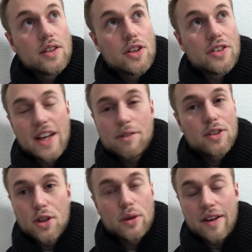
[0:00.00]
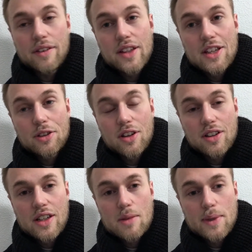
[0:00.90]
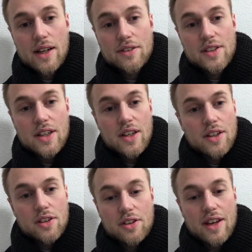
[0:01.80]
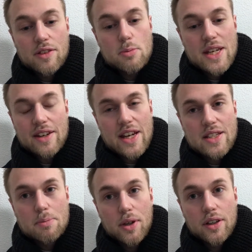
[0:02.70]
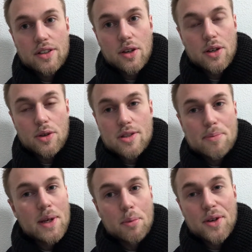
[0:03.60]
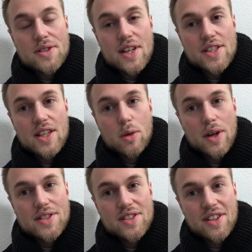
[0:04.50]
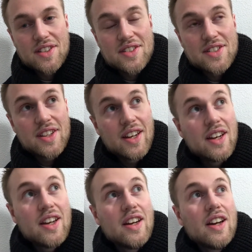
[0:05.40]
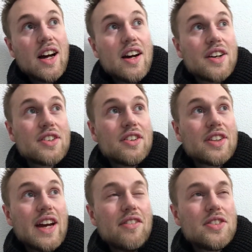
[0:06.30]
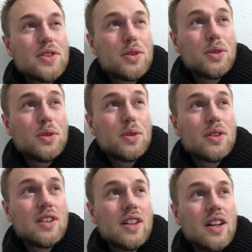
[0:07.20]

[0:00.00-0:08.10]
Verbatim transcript: You don't have to know everything you're talking about. You don't have to be an expert. You can also be a person asking questions. You don't have to,